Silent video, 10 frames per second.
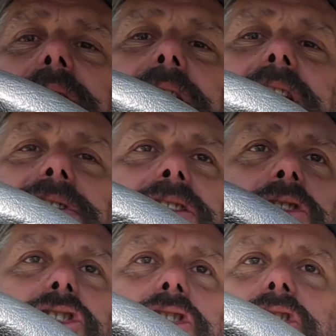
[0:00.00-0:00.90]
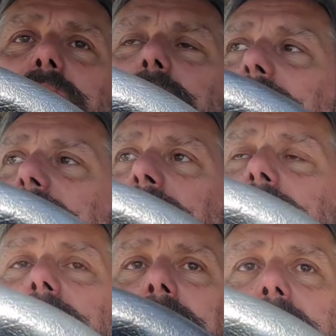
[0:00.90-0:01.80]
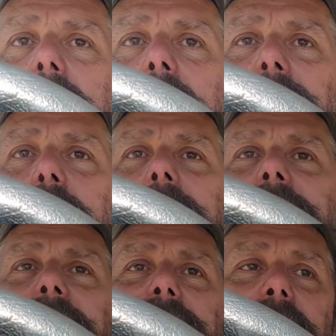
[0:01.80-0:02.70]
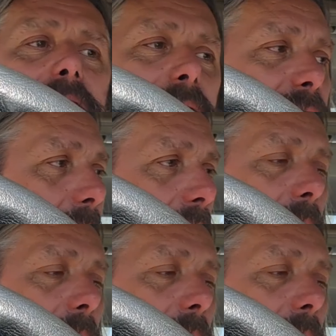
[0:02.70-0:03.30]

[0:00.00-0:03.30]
that gives this unusual, very distinctive smell.